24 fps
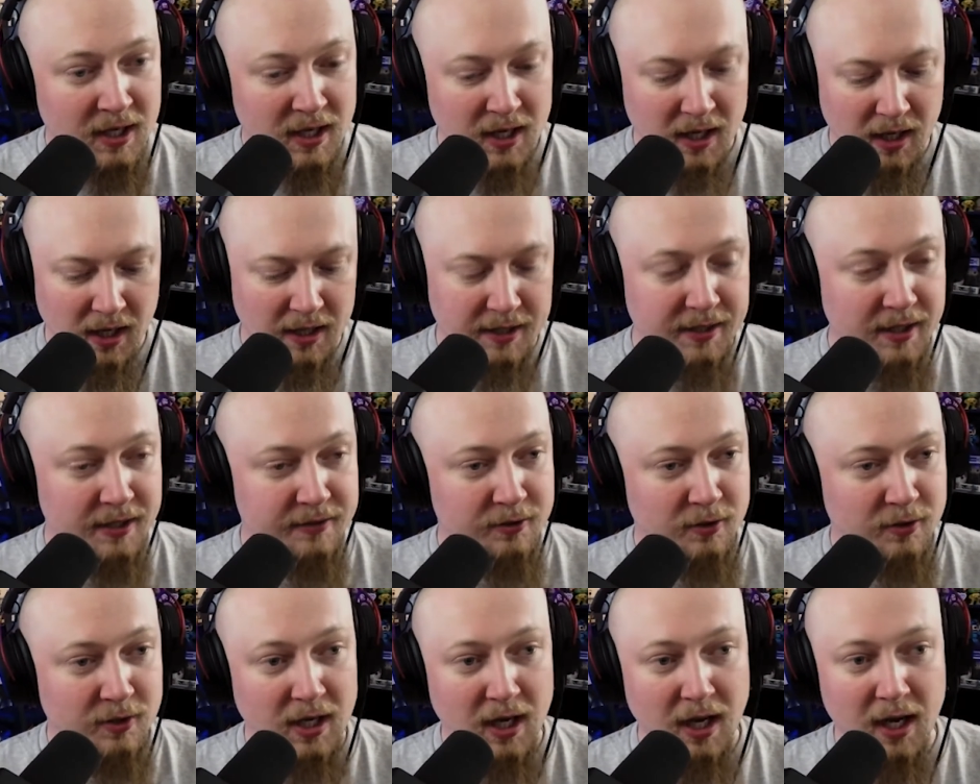Another
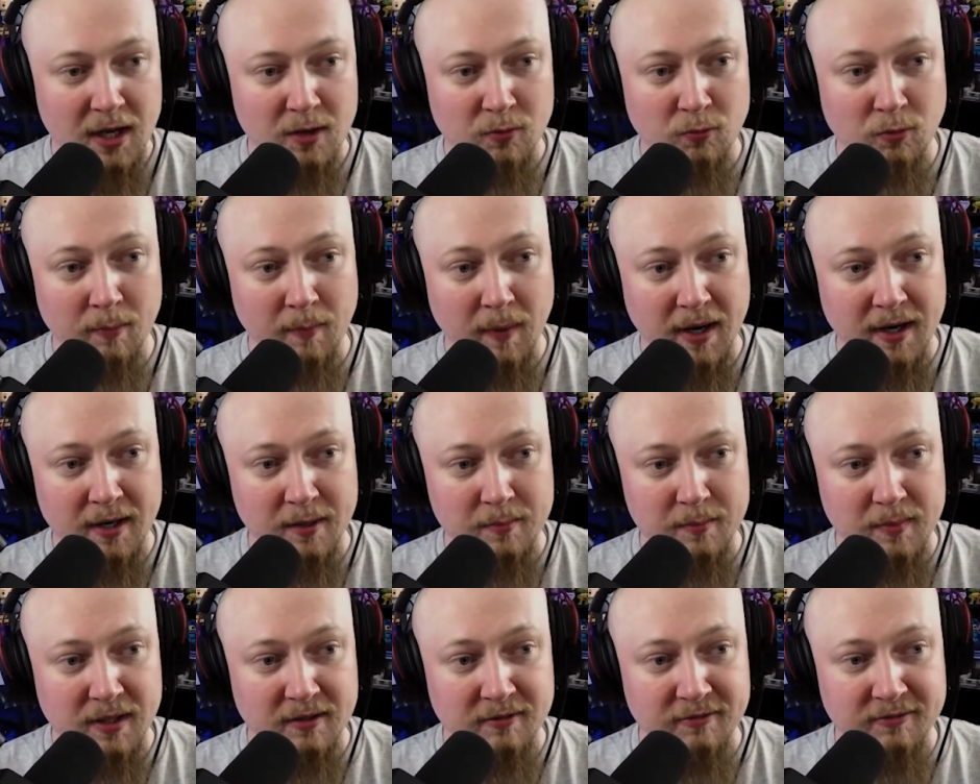guy Big reminded time.
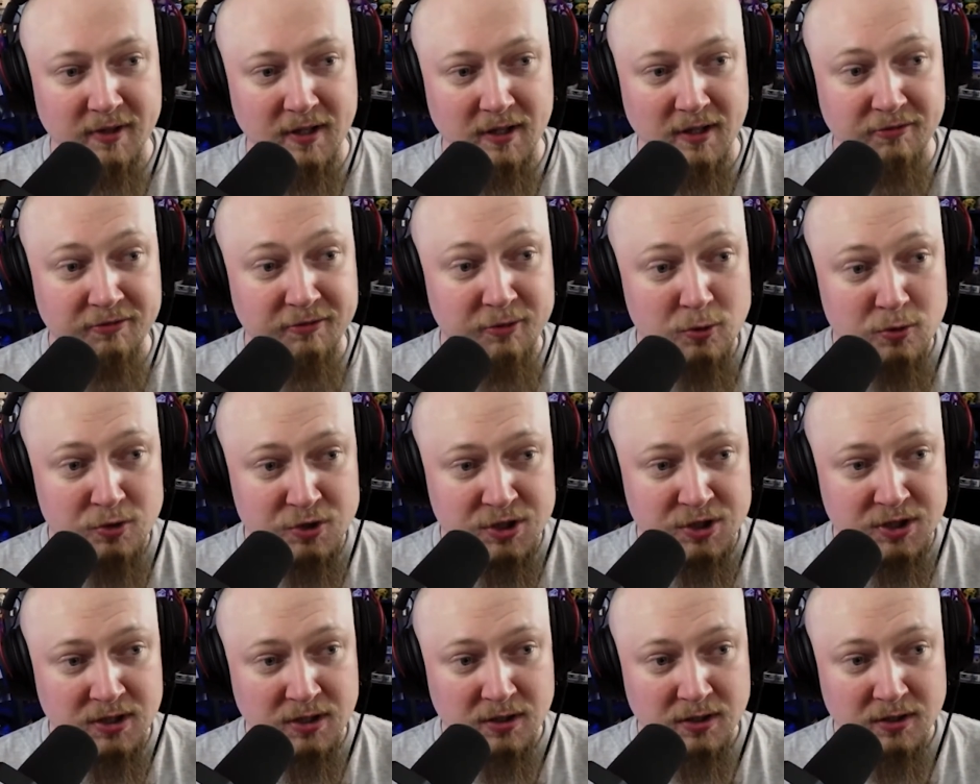me of, of
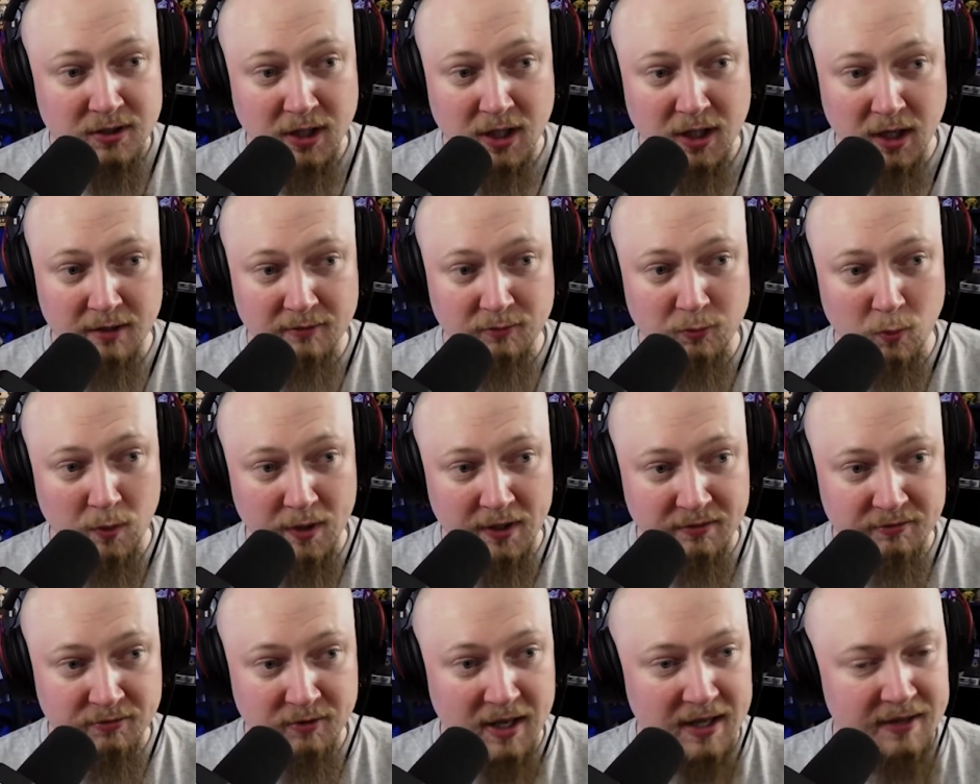Fujin, the god of
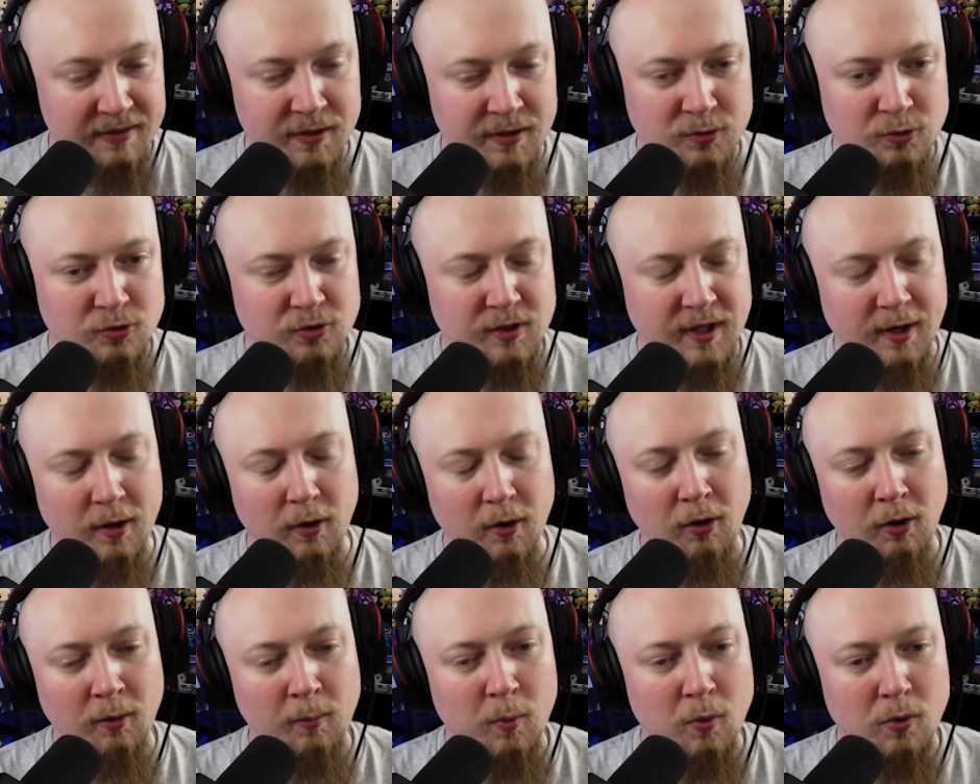wind. And this was, like,
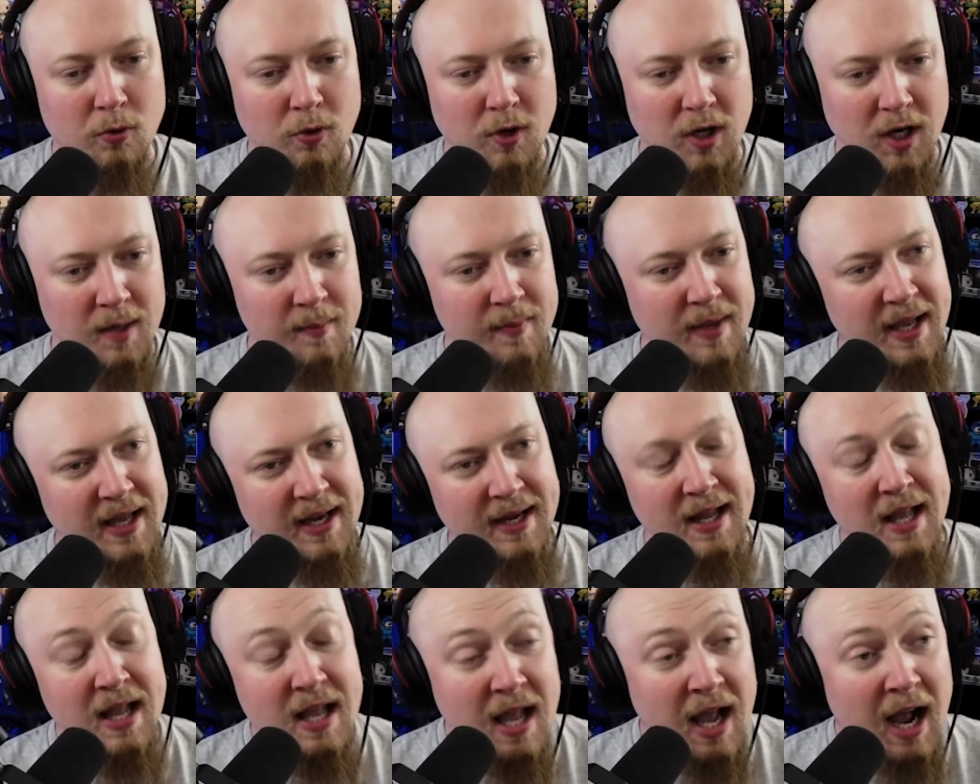all Mortal Kombat. And
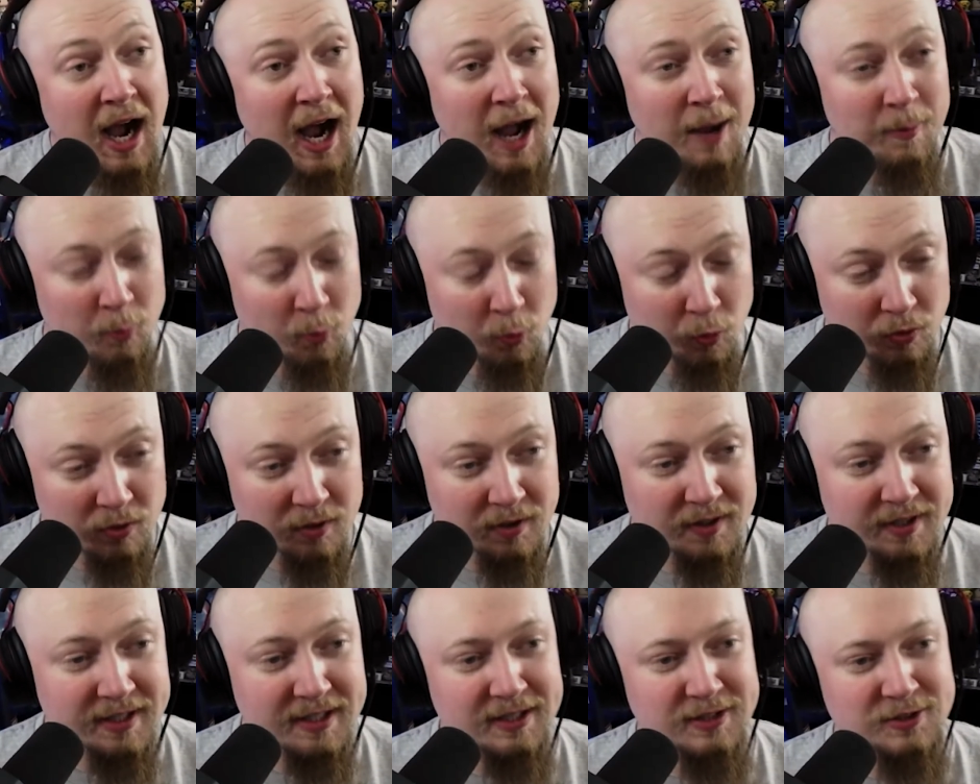I'm
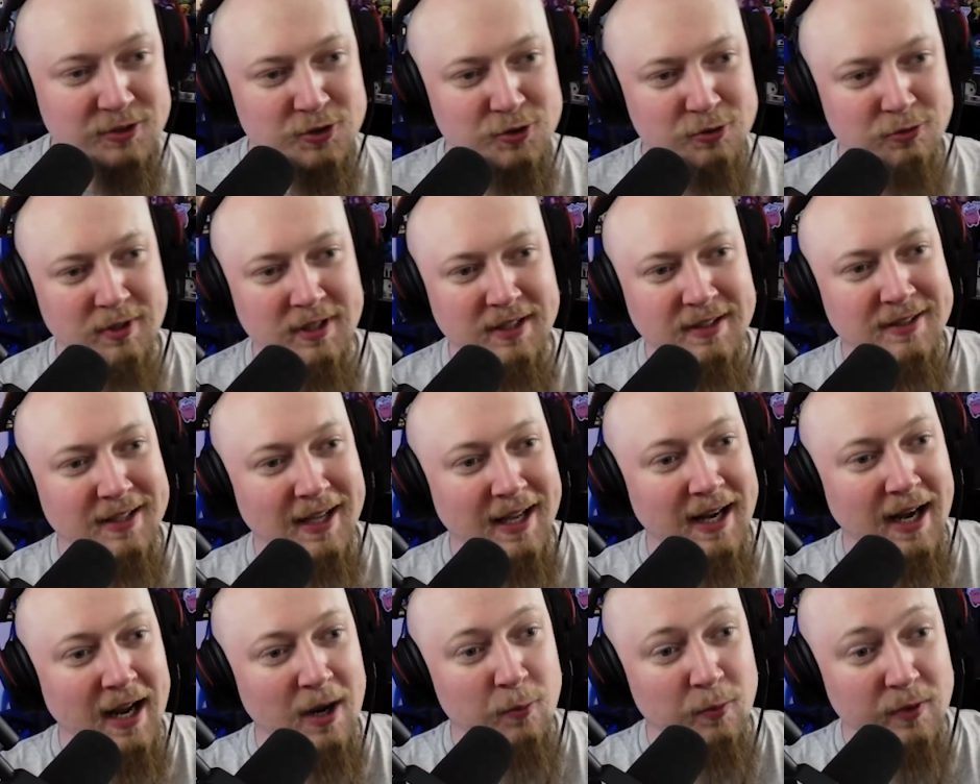really intrigued, and
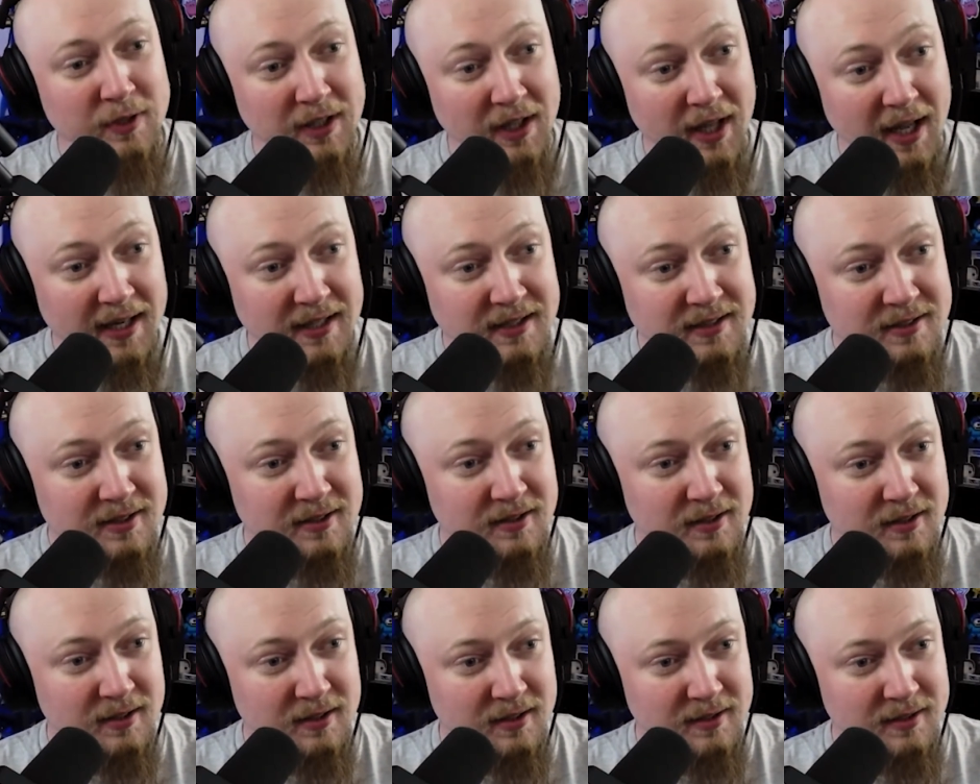I would like
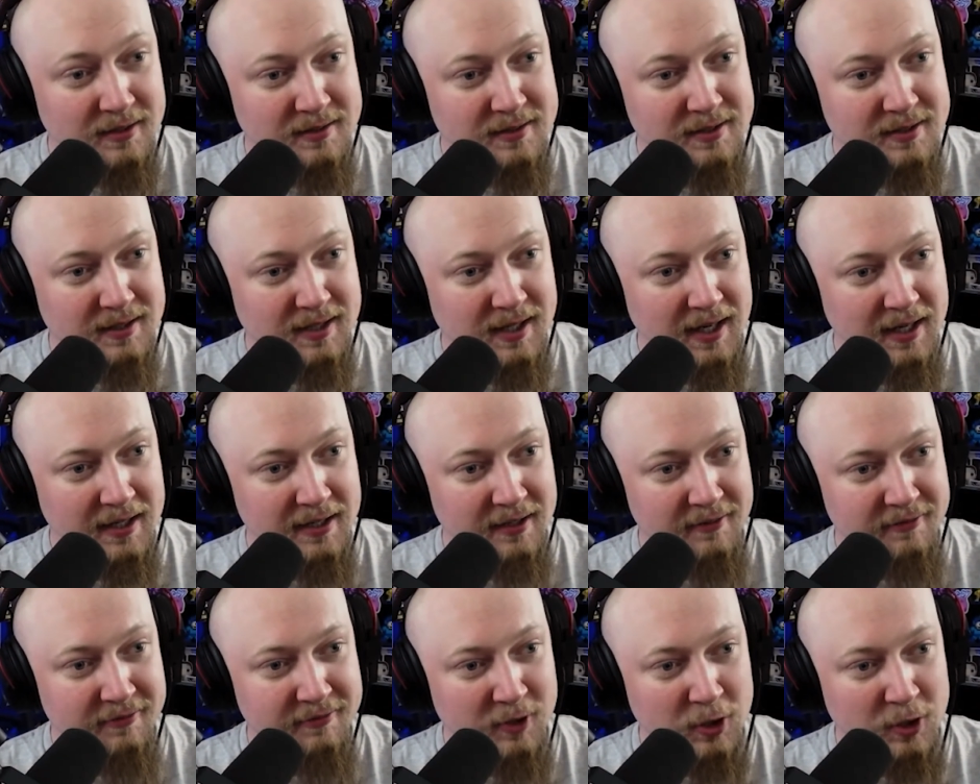to to kind
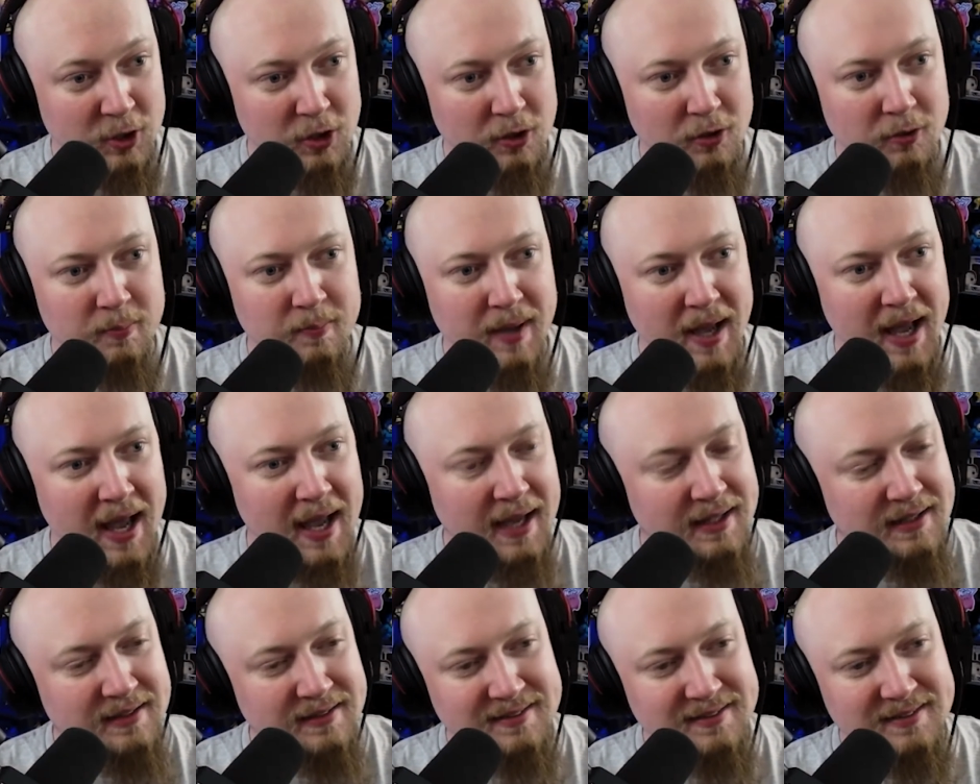of go back
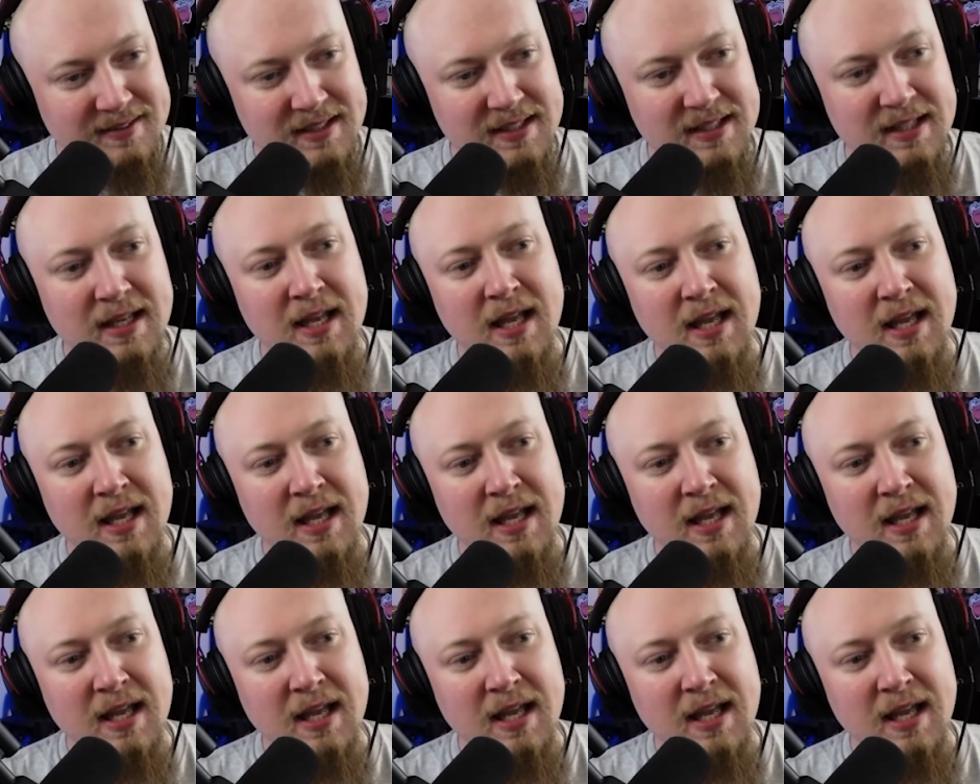and see...